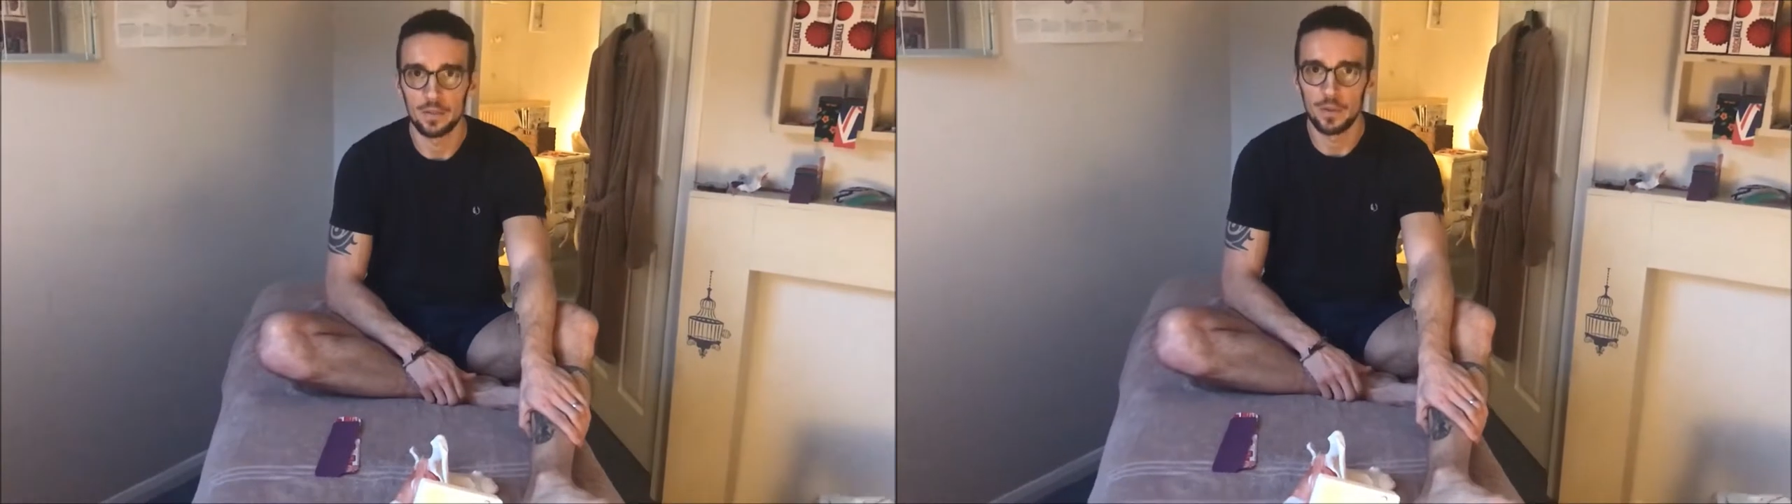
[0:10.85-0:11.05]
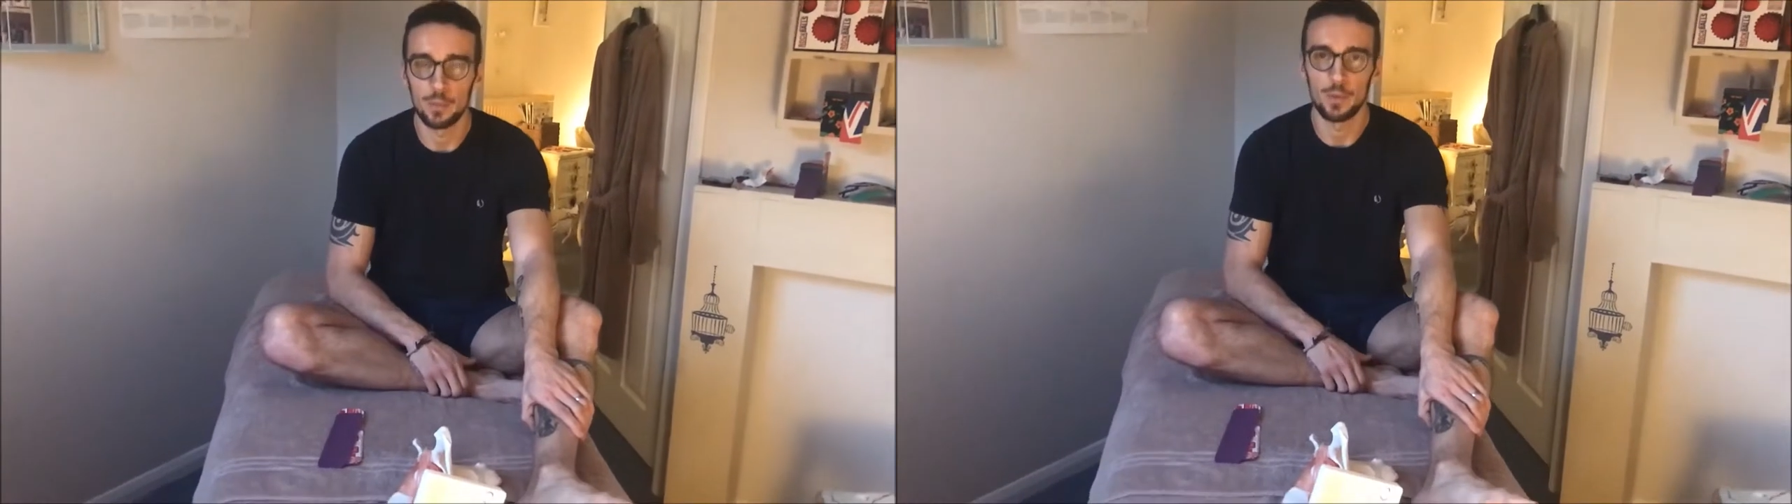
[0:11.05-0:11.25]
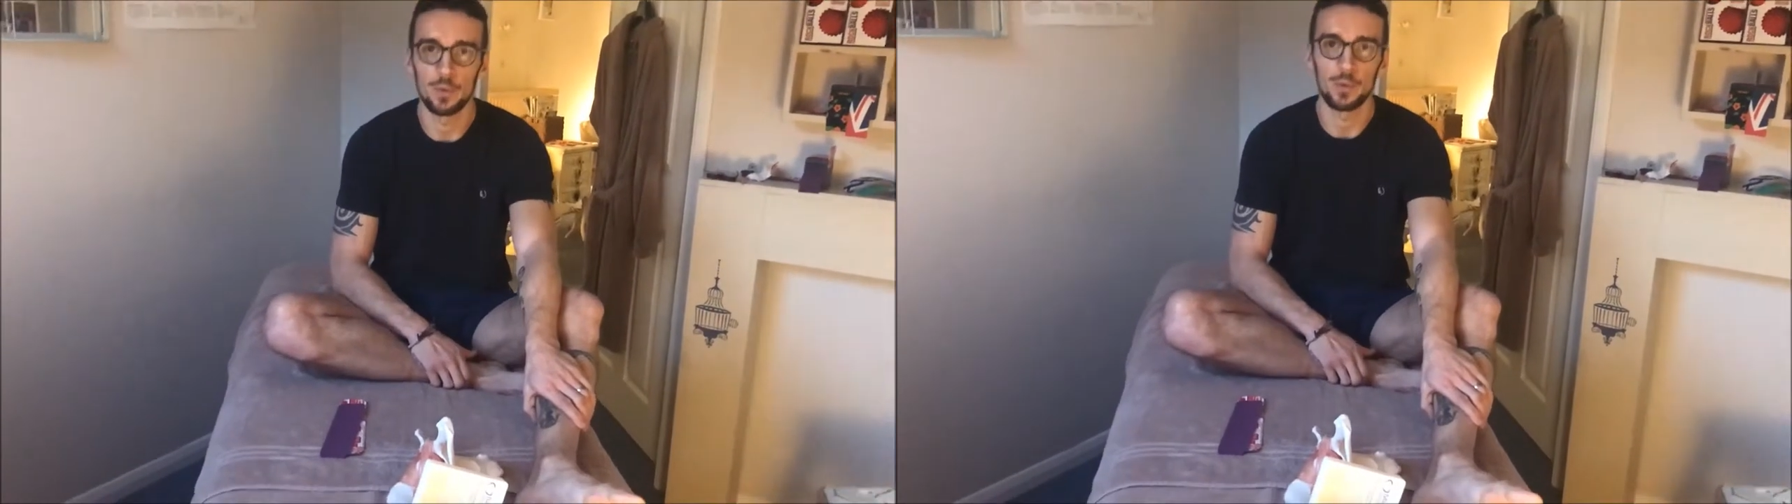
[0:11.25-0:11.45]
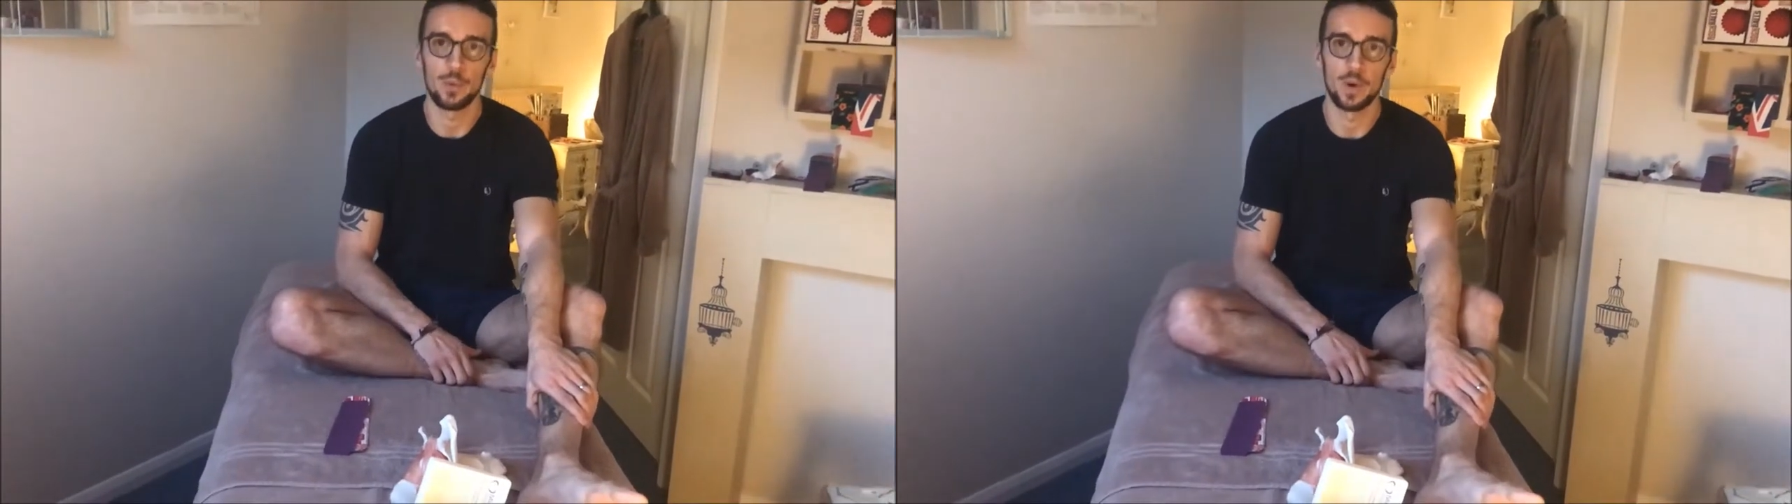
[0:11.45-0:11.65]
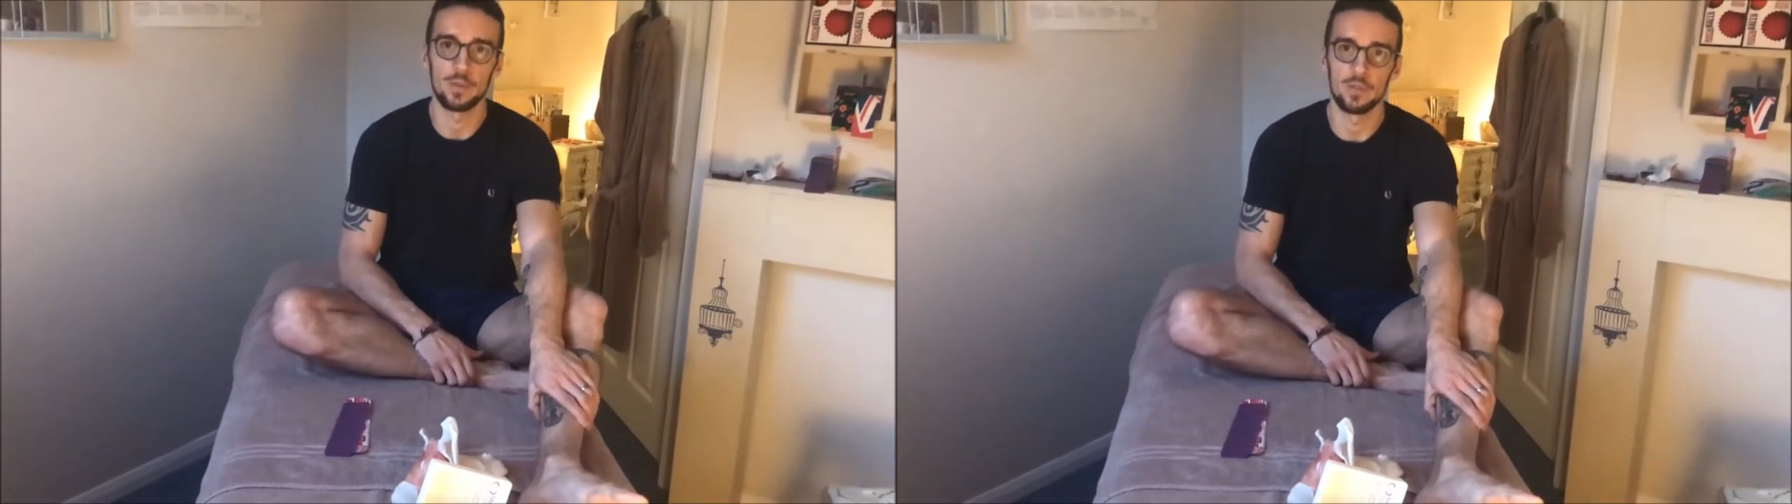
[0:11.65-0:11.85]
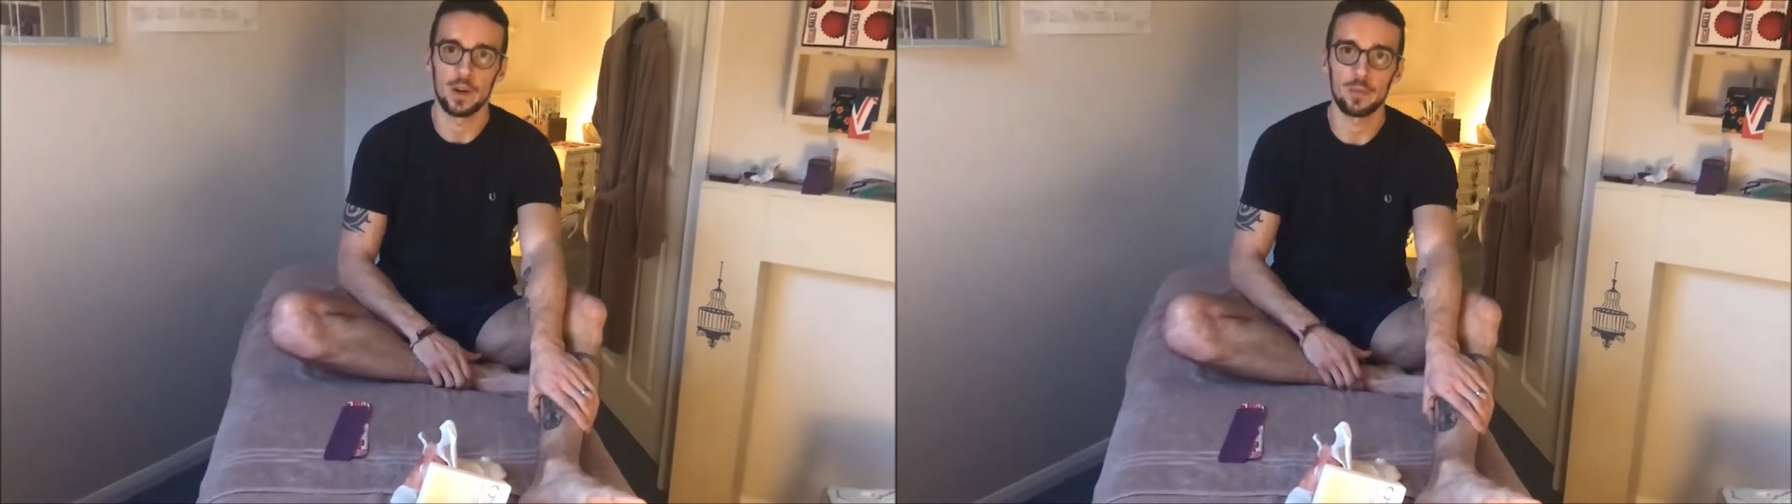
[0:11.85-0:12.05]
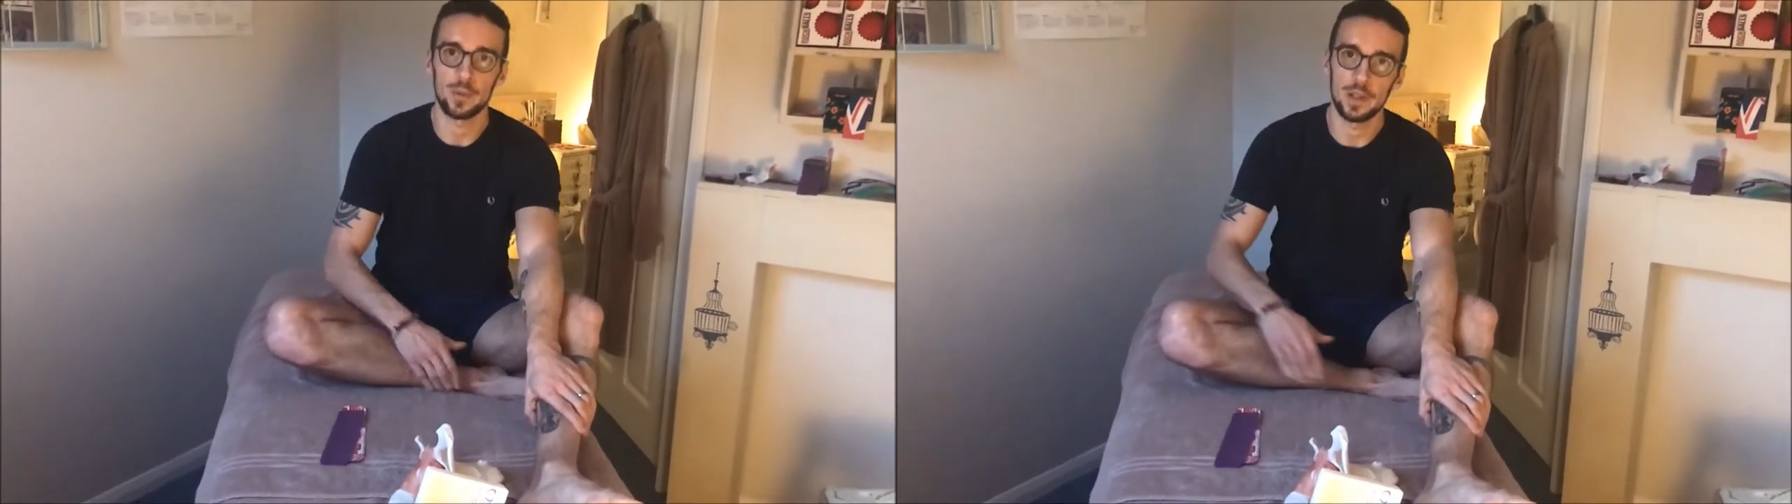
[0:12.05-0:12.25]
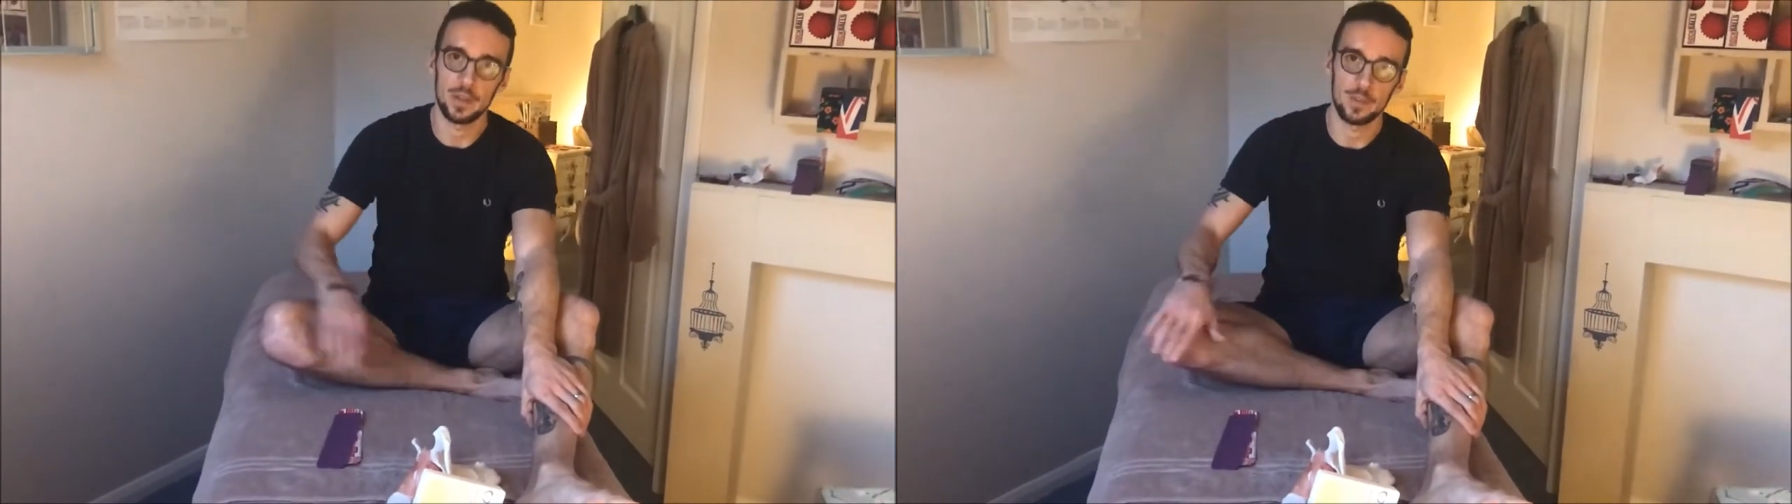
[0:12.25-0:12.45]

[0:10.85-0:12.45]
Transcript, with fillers: football and rugby,